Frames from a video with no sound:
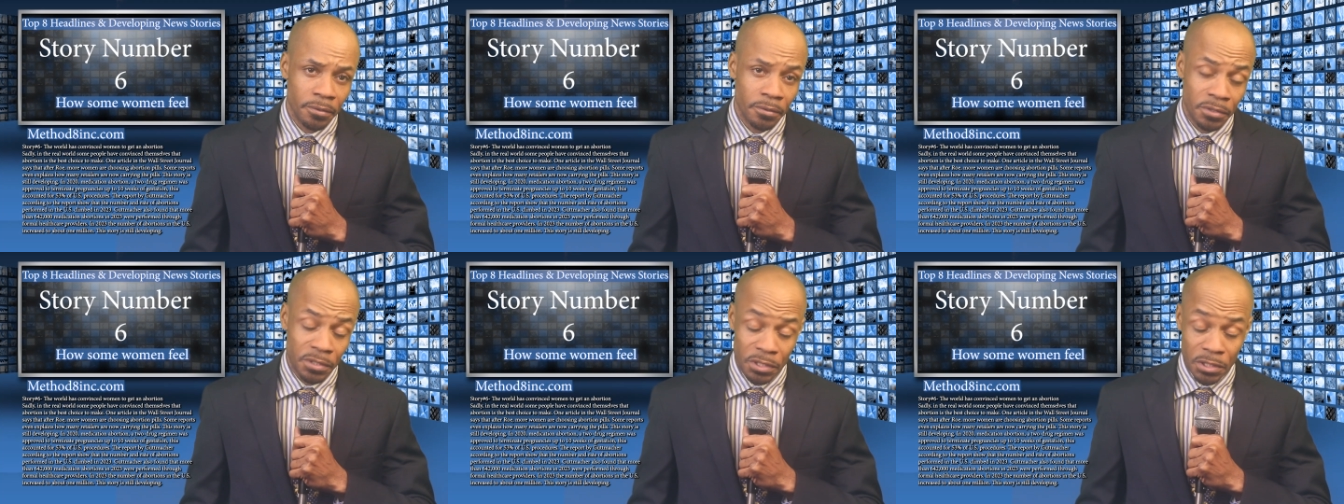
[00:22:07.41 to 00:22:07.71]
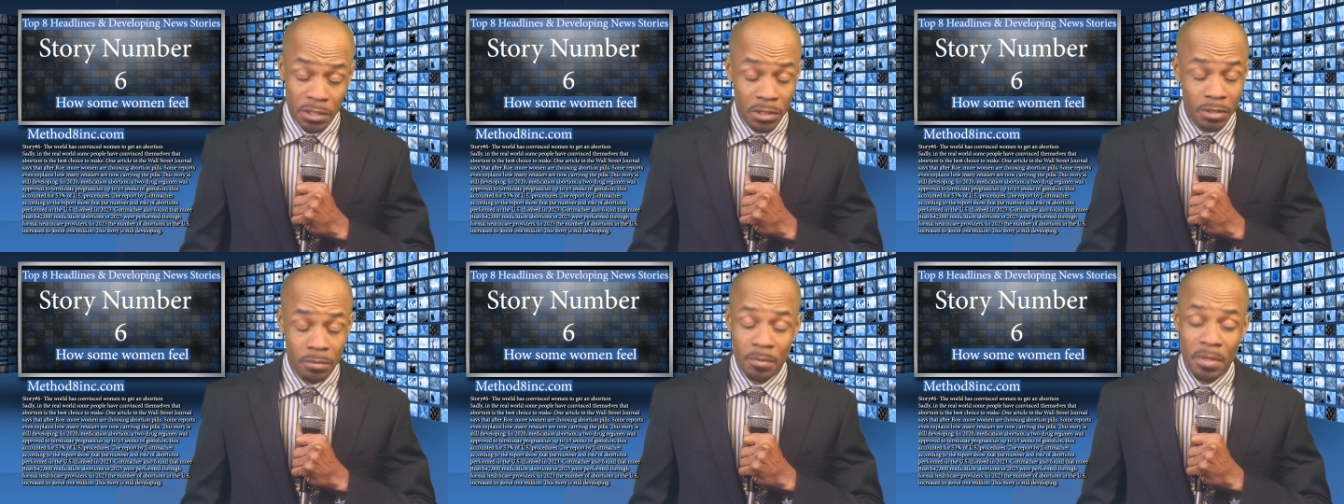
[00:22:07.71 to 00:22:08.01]
They're
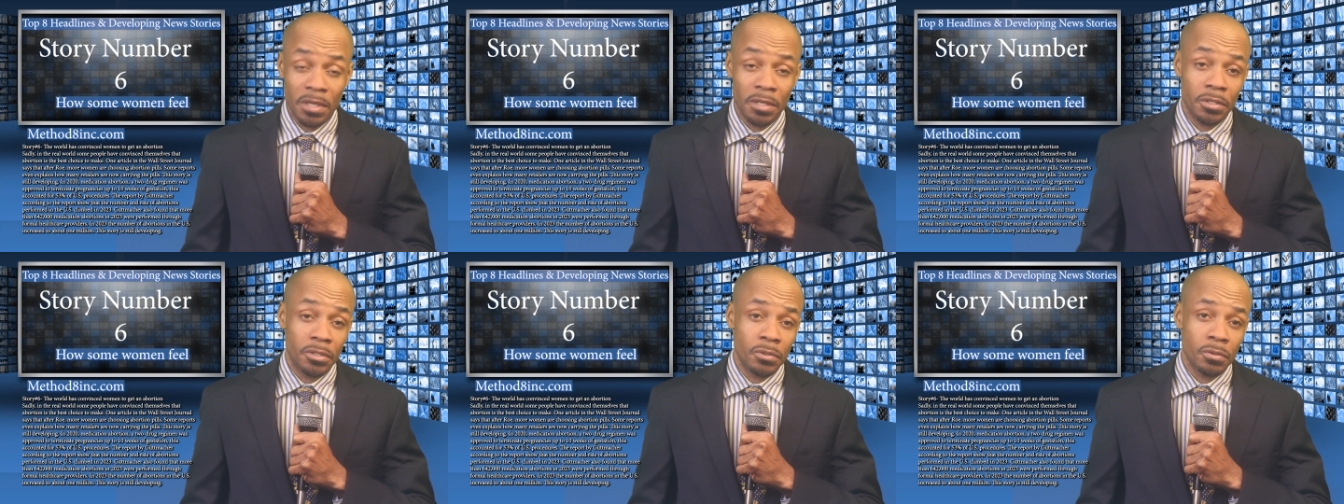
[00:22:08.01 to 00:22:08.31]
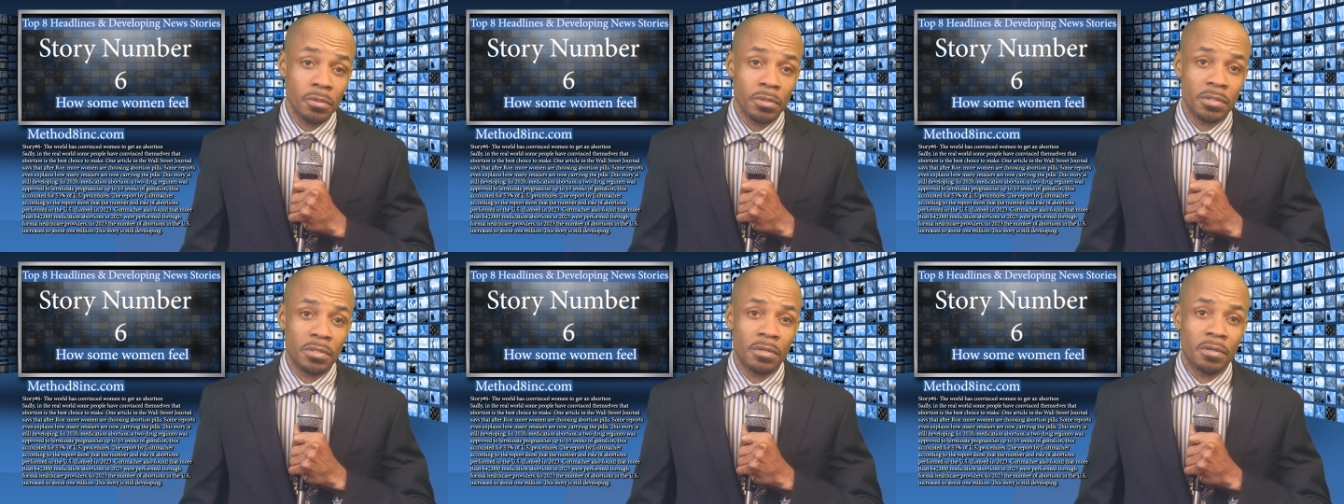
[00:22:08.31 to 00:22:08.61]
just making a
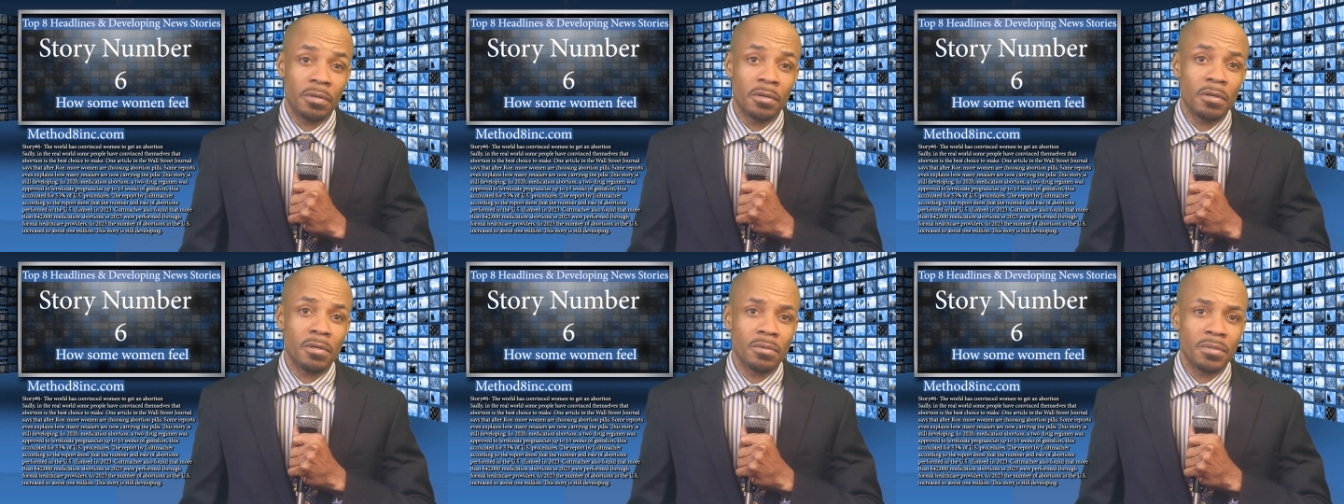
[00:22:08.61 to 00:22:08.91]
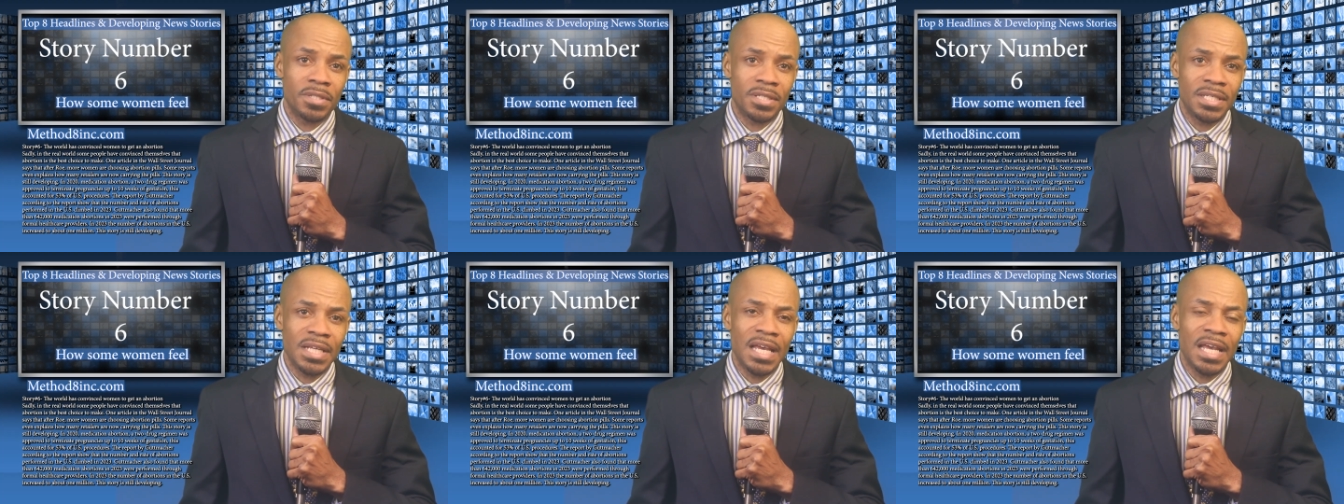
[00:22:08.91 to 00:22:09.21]
choice on their own.
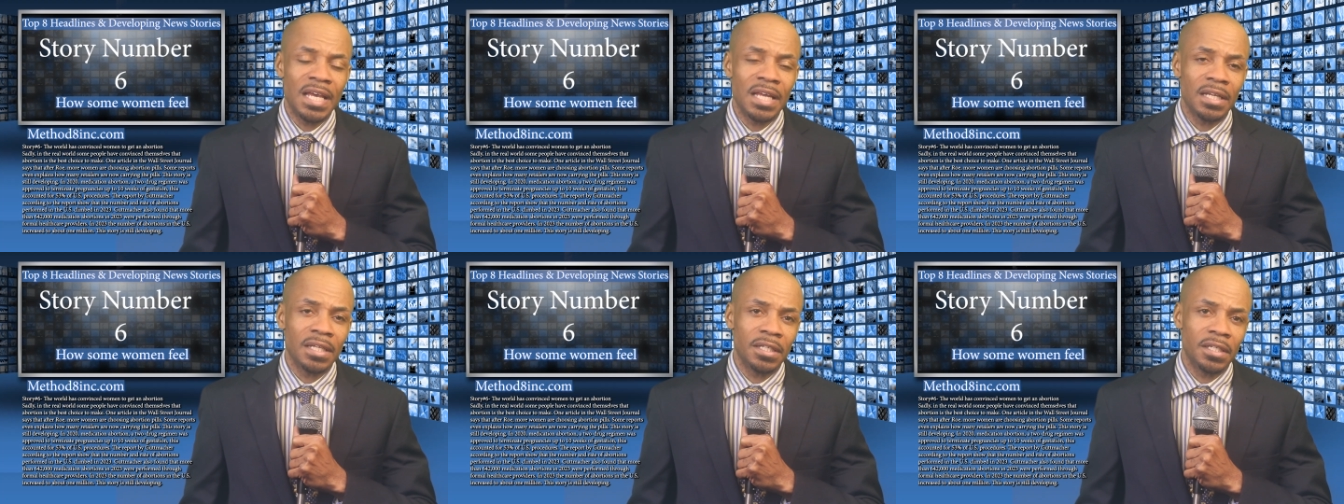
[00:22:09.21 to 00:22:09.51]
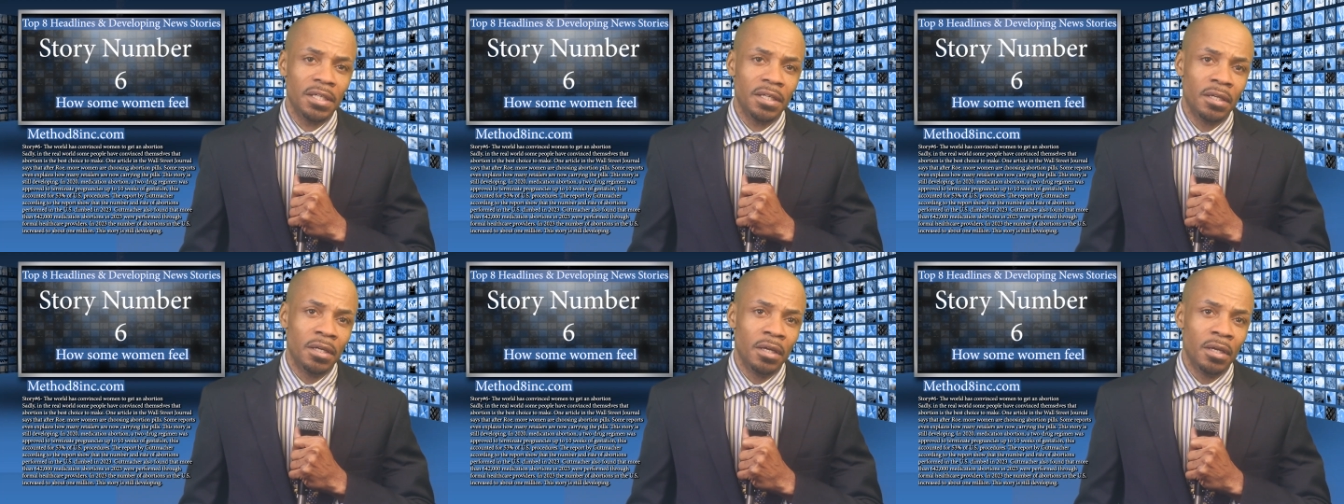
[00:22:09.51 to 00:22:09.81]

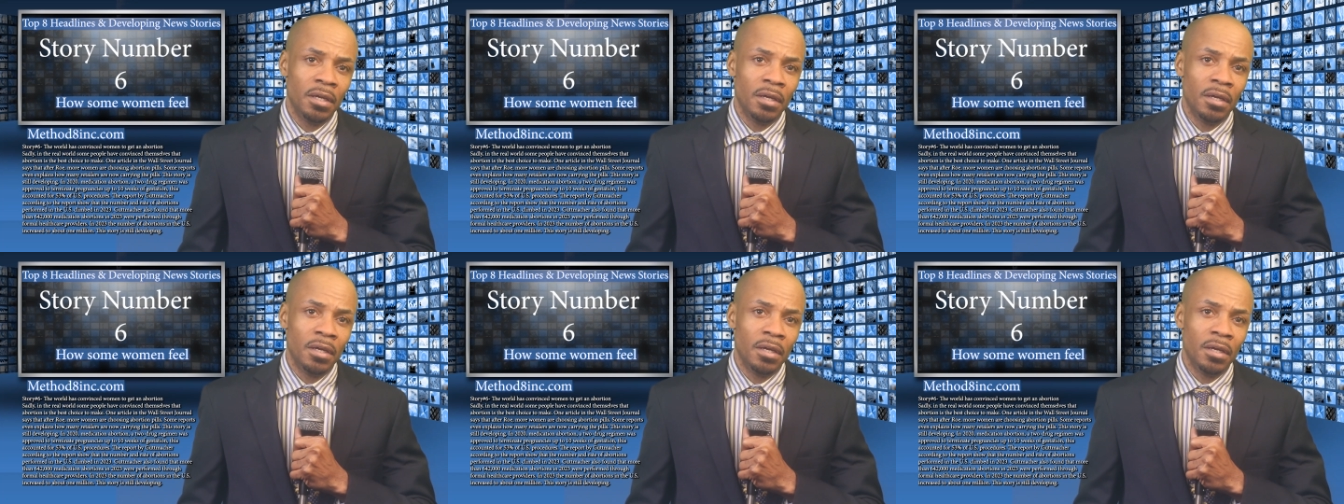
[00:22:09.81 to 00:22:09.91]
Sadly,